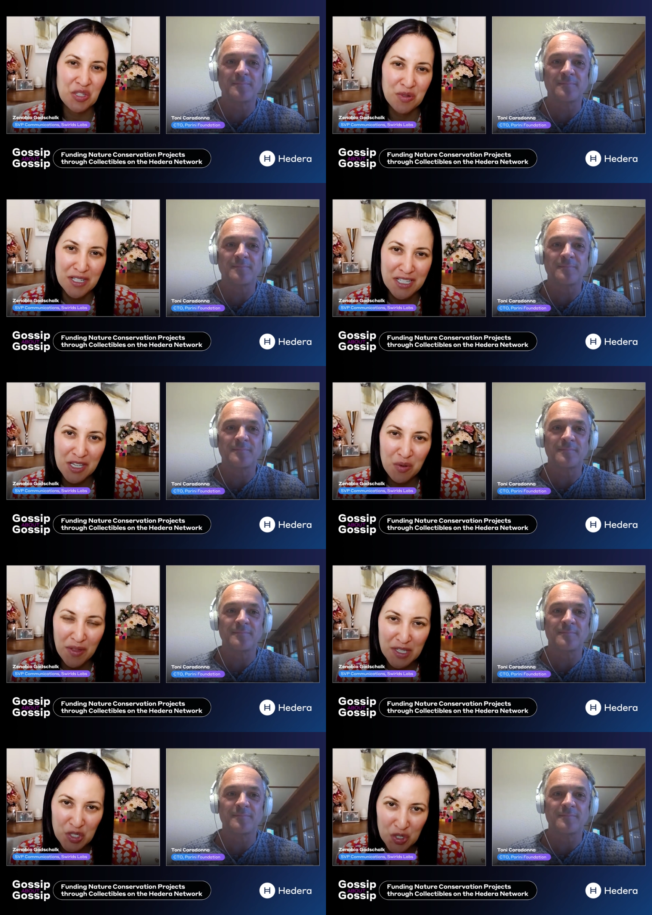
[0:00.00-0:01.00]
Speaker 1: you continue on
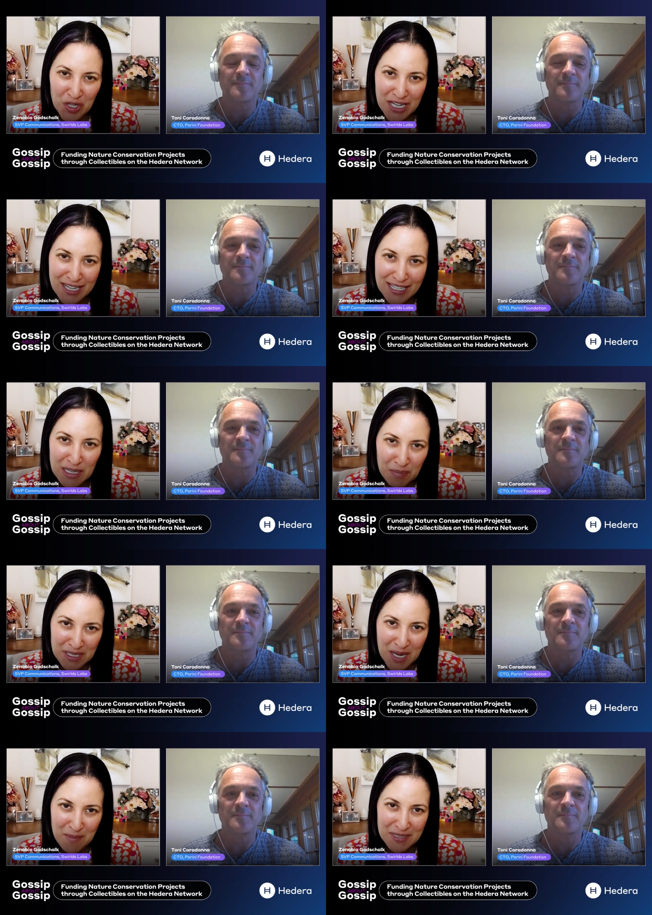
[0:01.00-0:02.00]
this journey and keep us
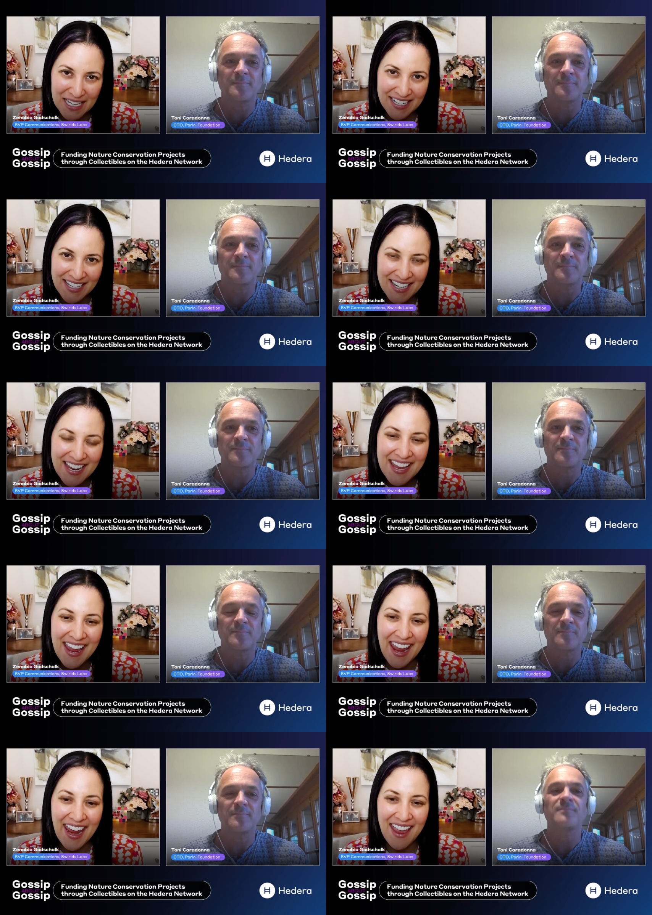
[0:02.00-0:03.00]
updated.
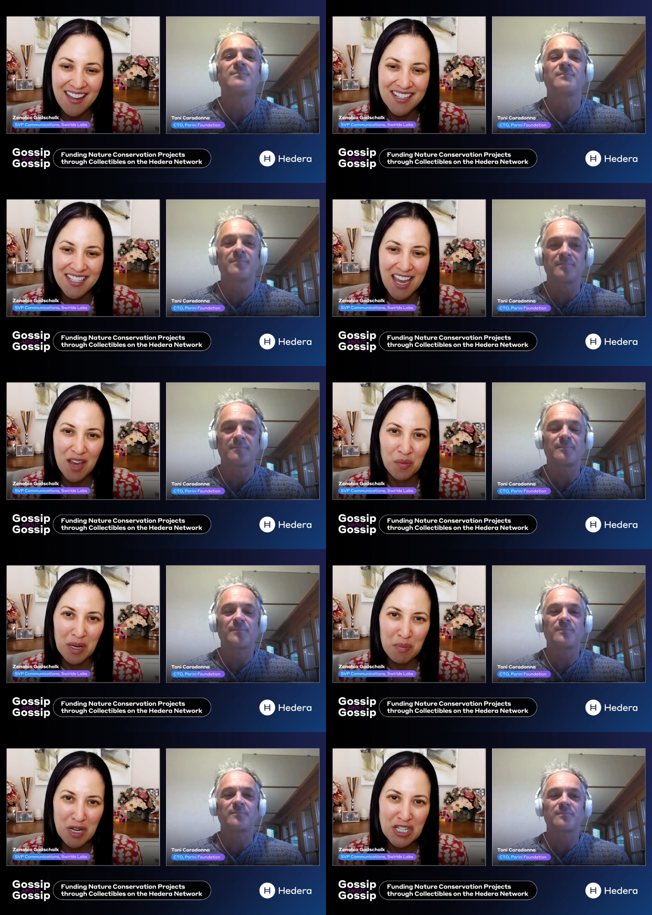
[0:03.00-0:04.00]
And uh, we
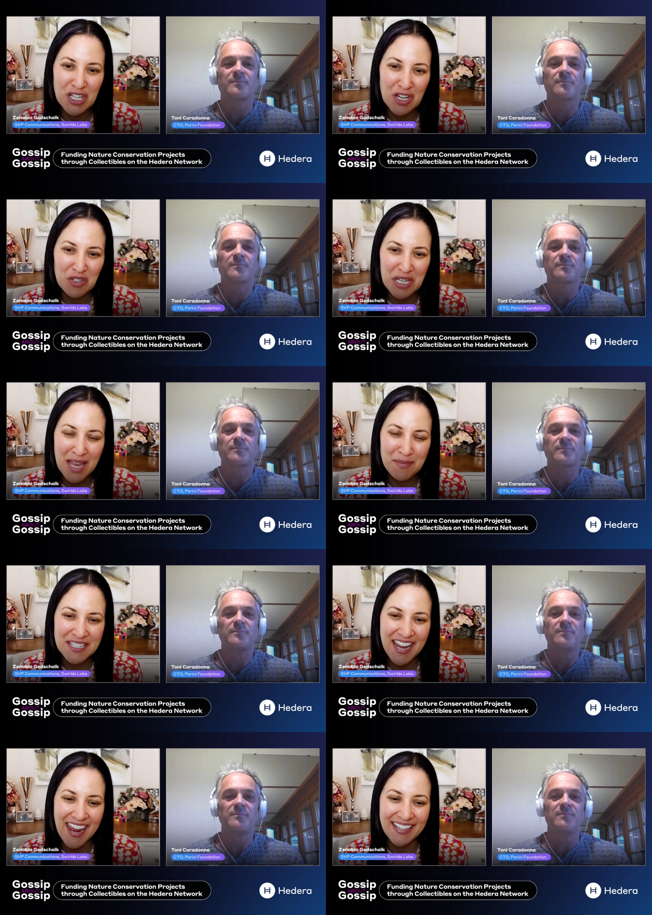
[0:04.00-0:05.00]
appreciate your time
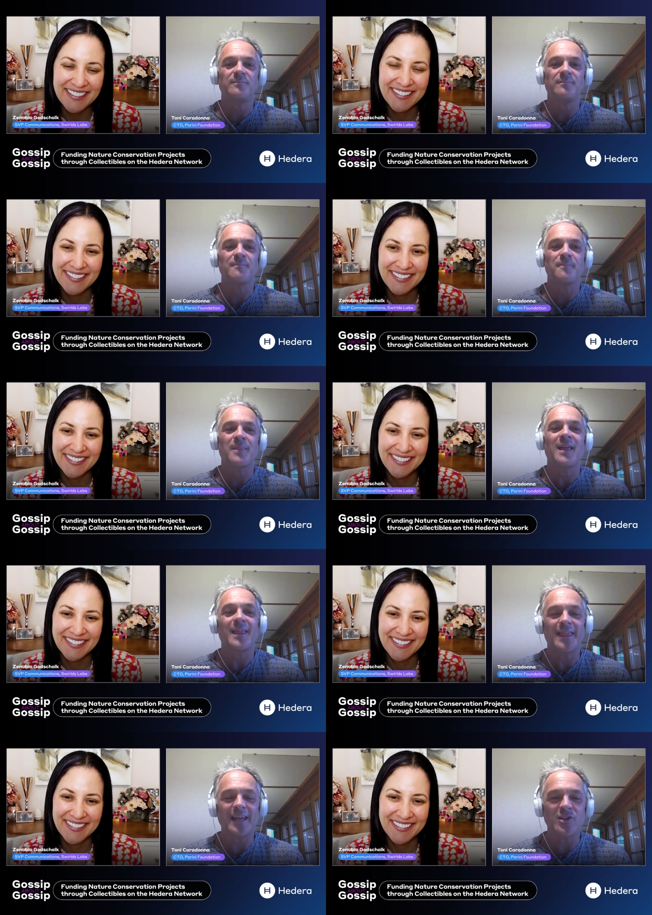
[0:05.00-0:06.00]
today.
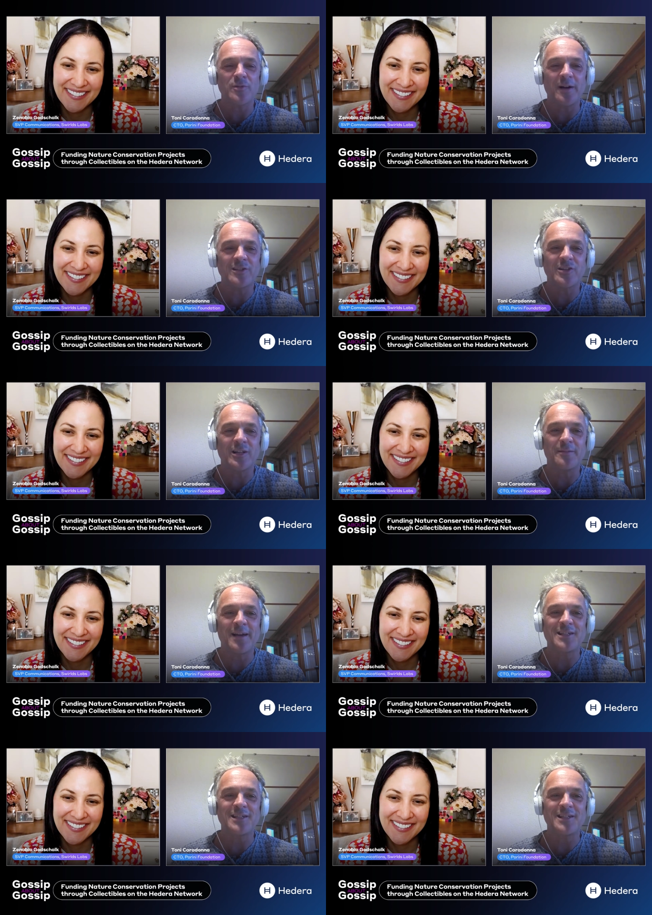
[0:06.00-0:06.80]
Speaker 2: Thank you so much. All the